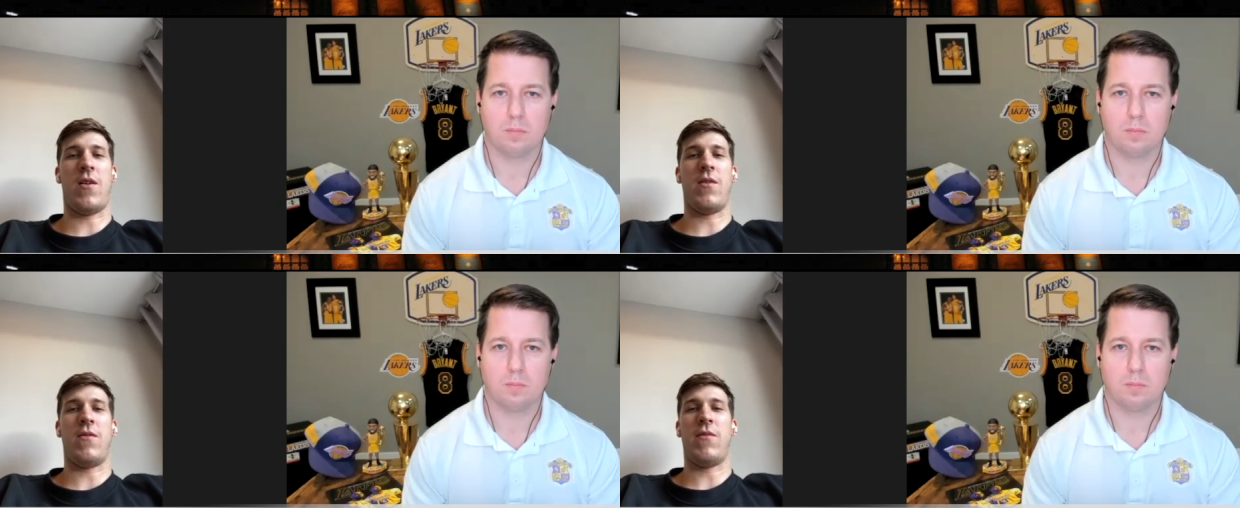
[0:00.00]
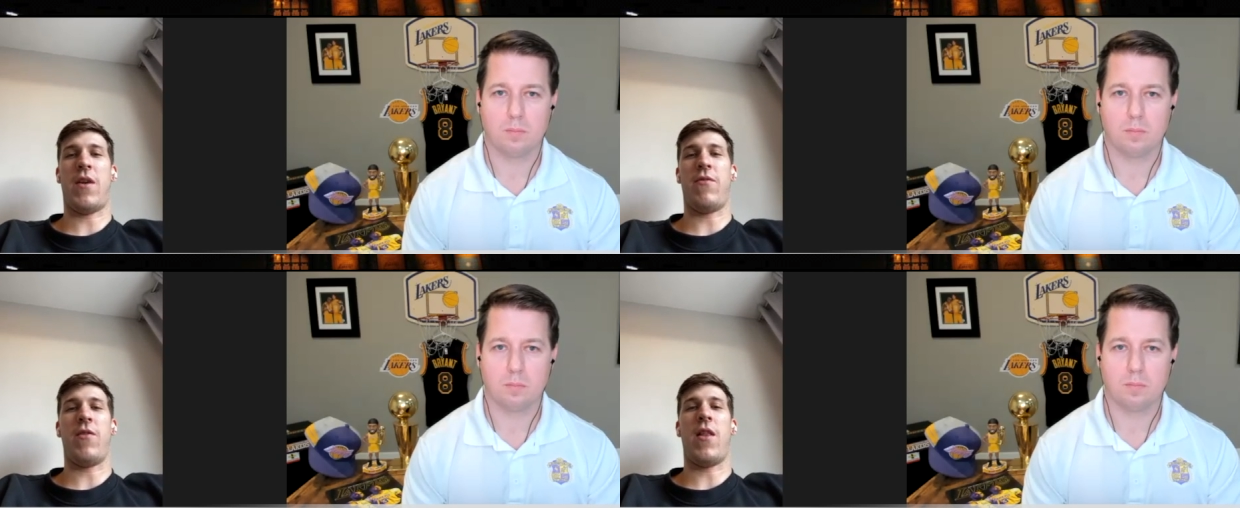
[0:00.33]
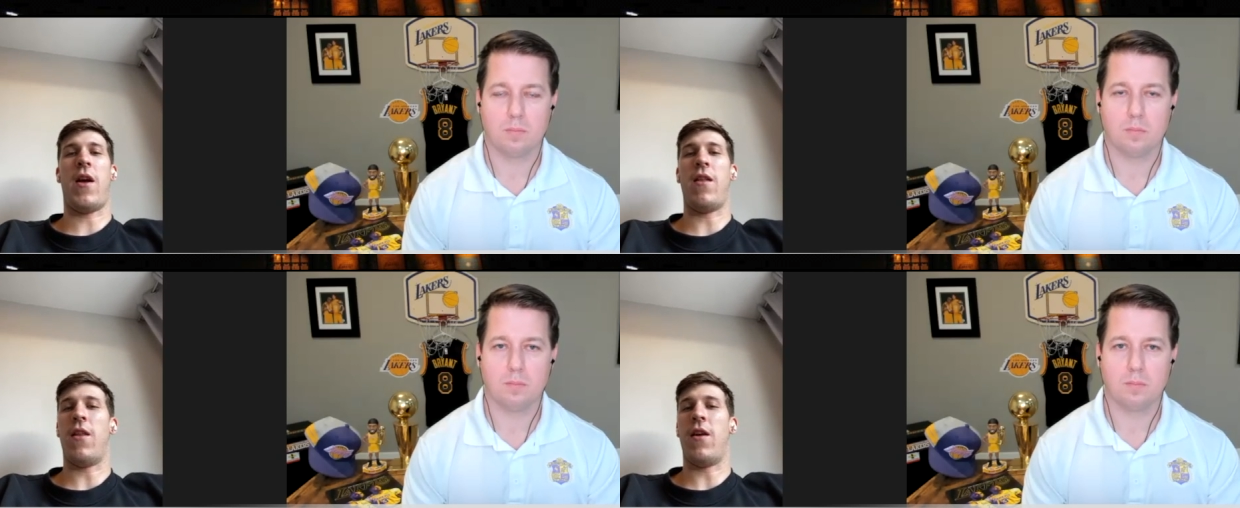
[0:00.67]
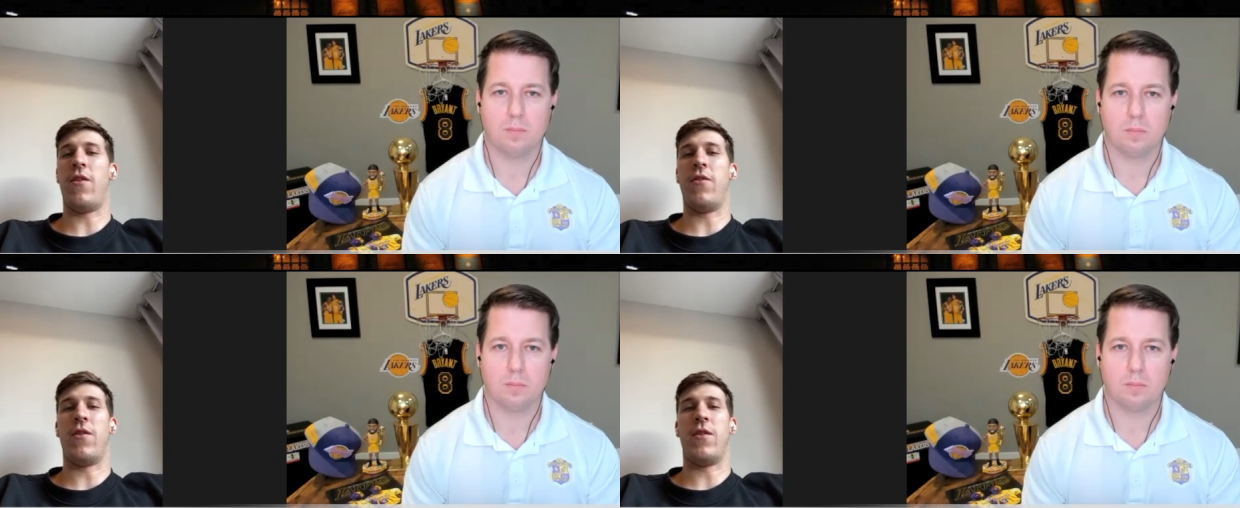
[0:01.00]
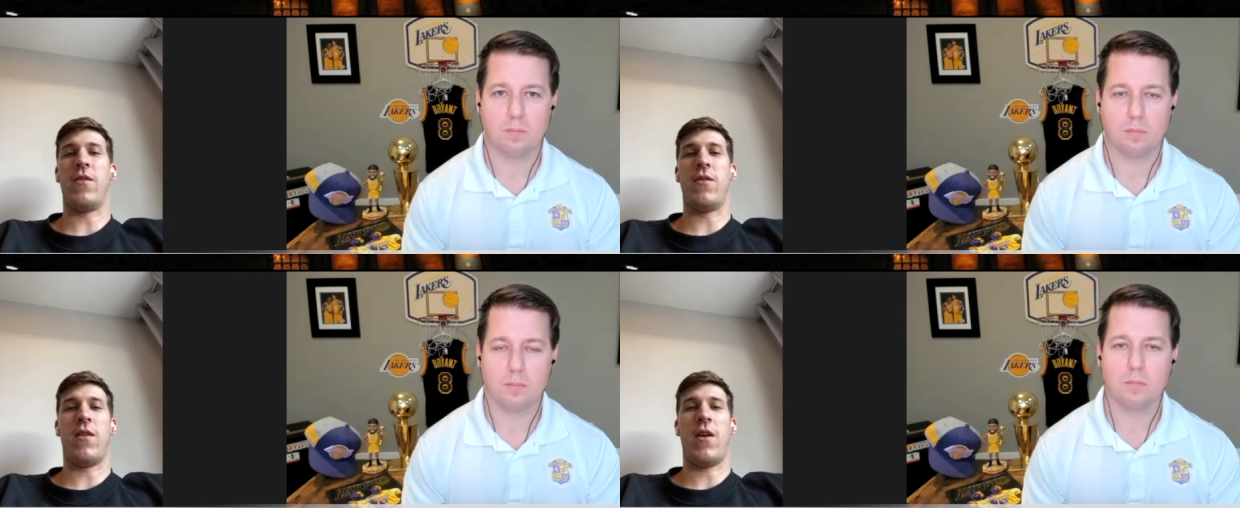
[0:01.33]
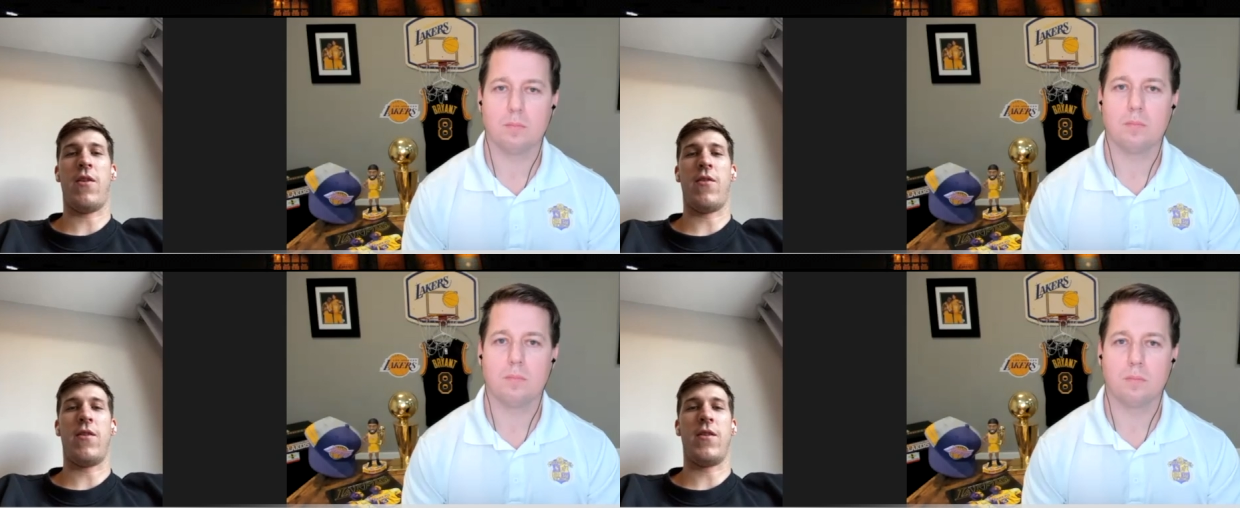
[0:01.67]
Speaker 1: Um, I feel like later in
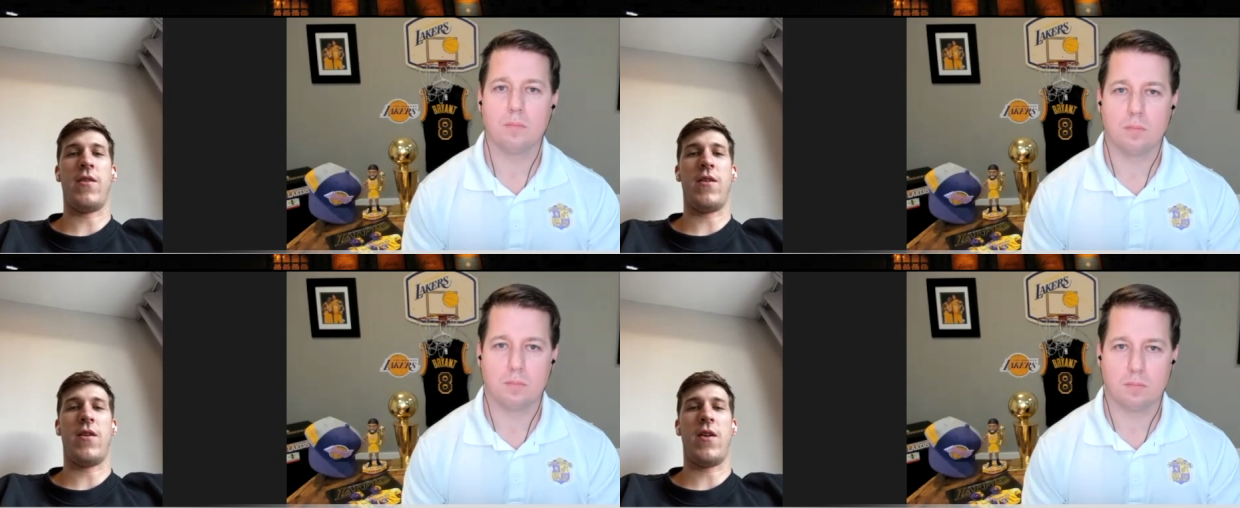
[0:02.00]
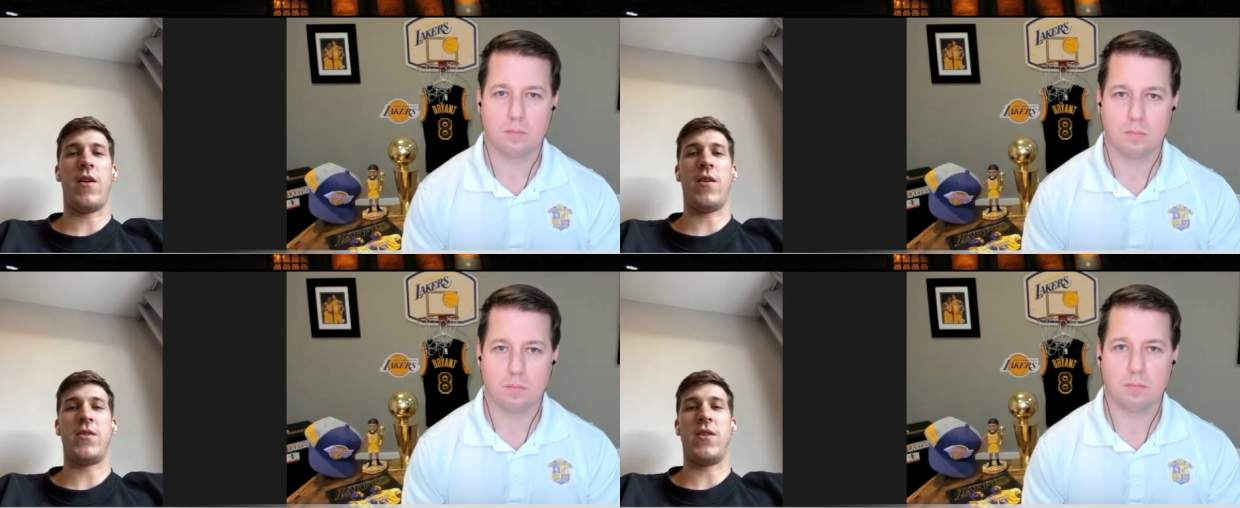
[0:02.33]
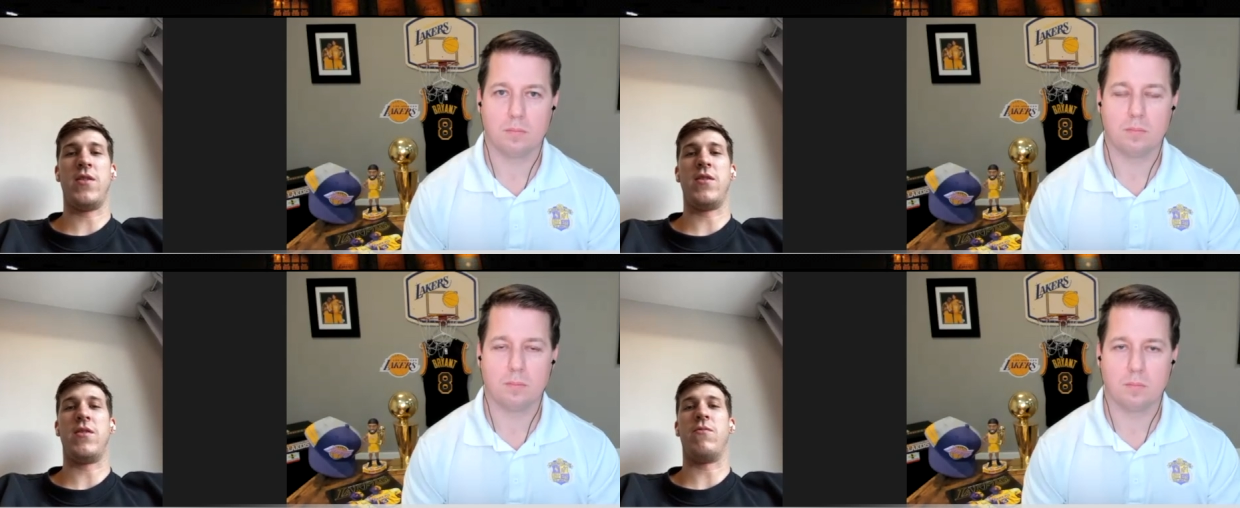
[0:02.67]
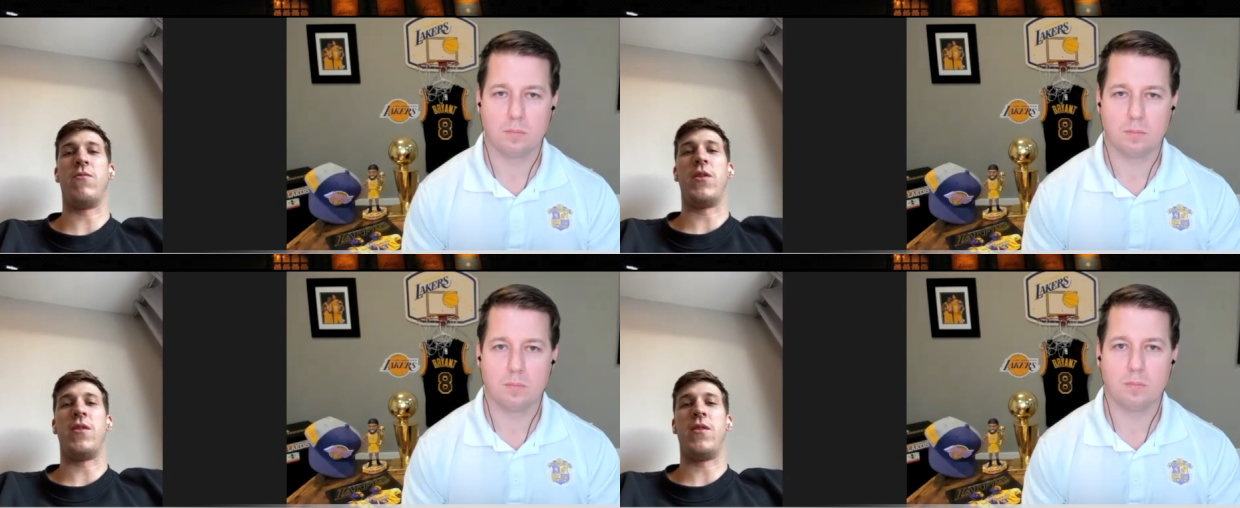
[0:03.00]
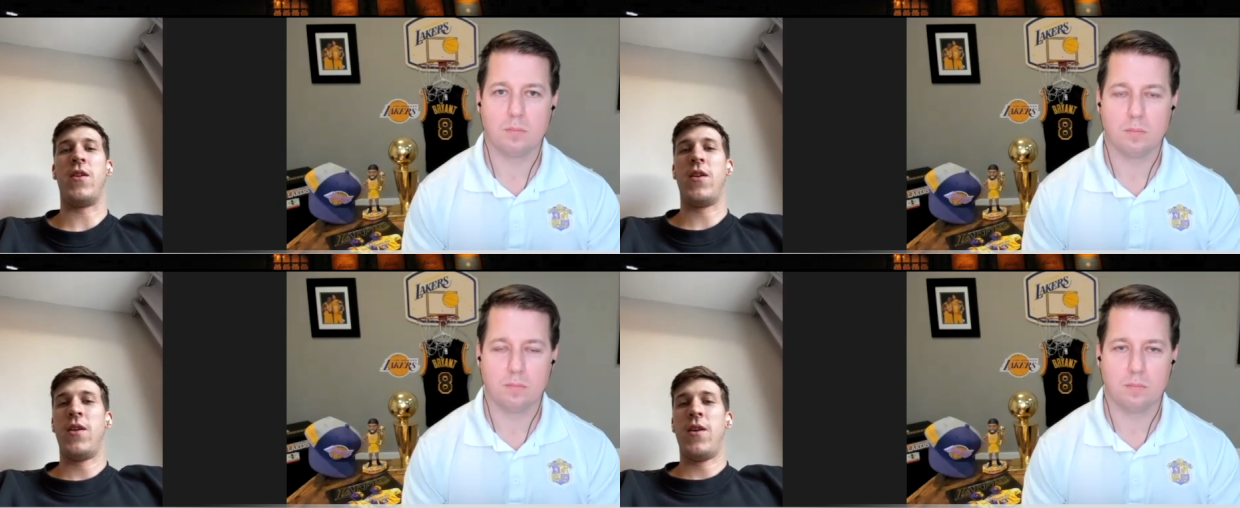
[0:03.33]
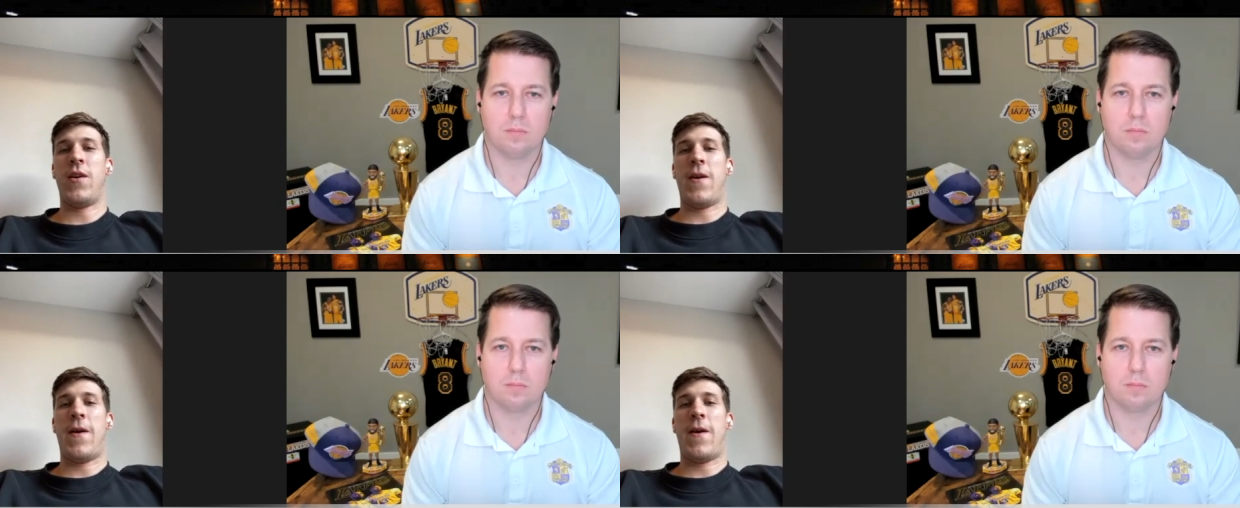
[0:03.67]
later in the uh, season when